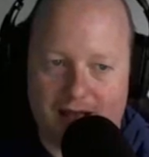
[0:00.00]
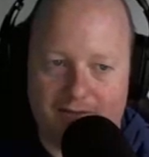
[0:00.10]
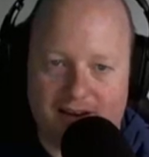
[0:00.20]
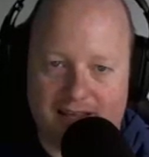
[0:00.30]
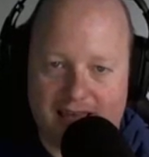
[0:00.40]
you
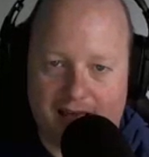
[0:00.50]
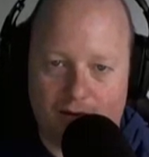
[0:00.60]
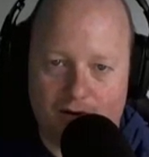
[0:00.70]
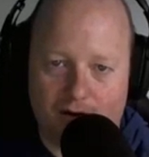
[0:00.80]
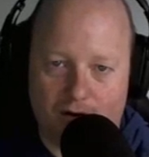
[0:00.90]
have an
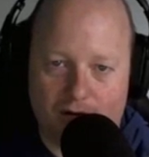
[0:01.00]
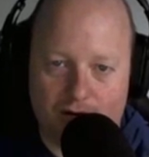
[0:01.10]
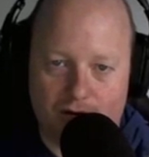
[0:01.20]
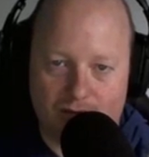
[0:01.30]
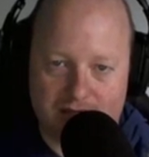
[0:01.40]
account, all
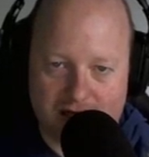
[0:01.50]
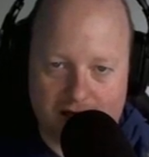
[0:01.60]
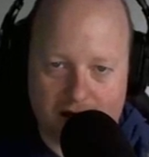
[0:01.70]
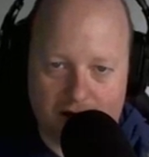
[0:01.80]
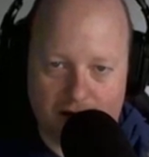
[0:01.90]
you do is
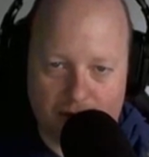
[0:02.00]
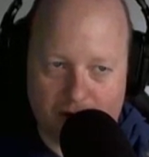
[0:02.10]
click on